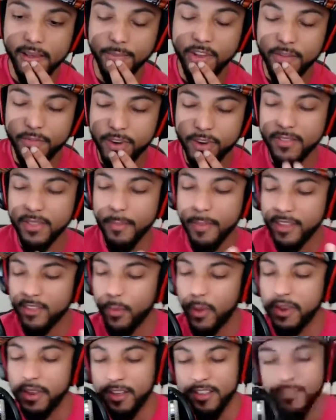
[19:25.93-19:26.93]
to figure out the best way
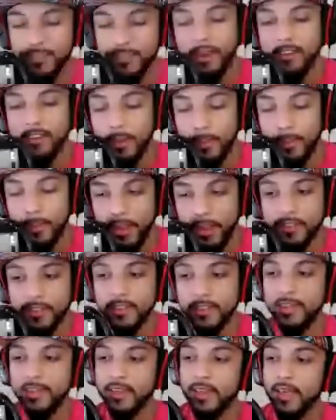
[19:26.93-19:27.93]
to explain this, but
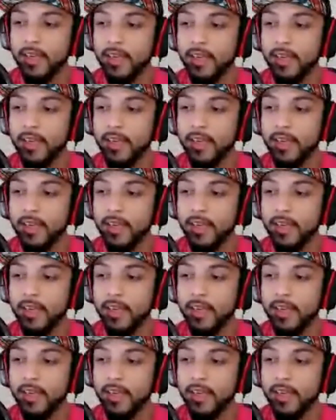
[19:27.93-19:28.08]
basically,